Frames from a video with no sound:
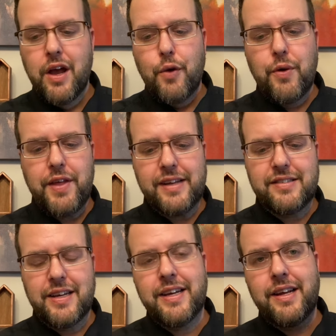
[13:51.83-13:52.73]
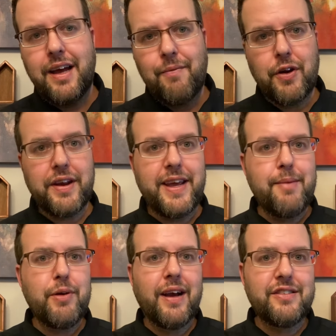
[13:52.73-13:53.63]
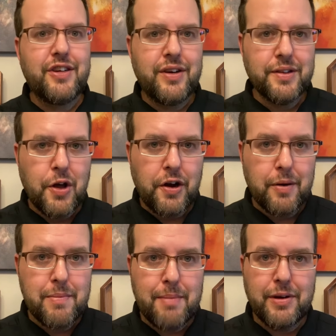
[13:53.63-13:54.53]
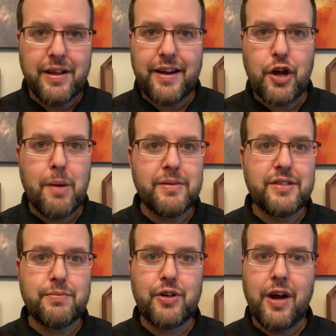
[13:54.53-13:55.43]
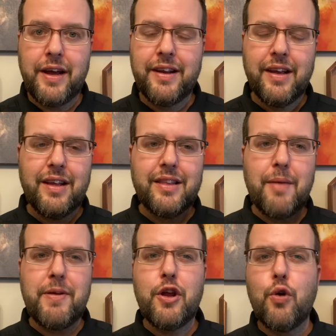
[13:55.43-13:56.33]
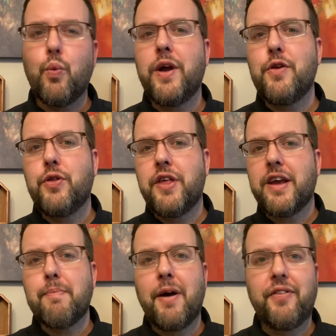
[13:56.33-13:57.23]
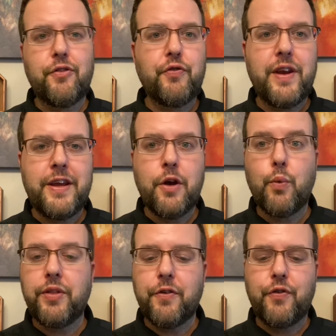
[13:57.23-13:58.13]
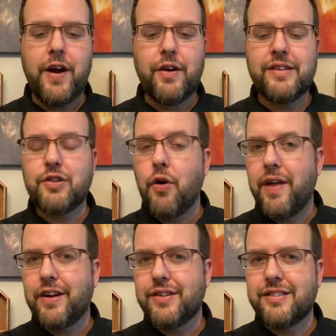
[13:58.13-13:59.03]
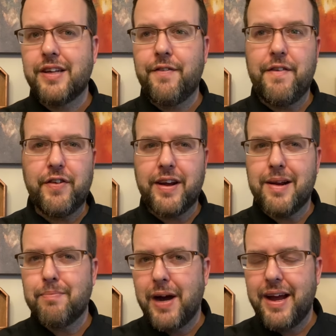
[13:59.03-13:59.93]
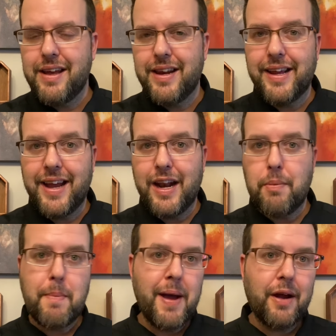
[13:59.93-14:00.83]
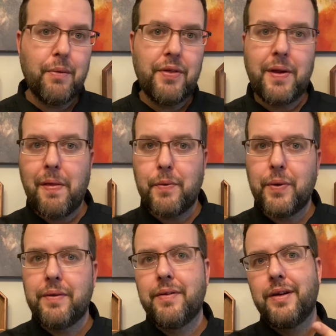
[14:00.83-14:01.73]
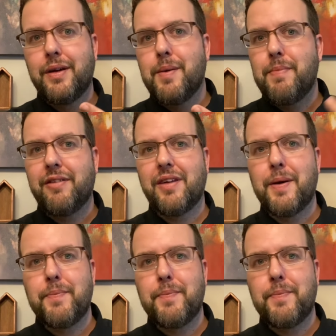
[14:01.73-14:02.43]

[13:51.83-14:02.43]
With that said, I'm not going to keep you guys here any longer. Remember to like, comment, subscribe. Let me know what you think about this video, what the fragrance, all that good stuff, if you're going to buy it. And again, I'll be back with another one. Peace out.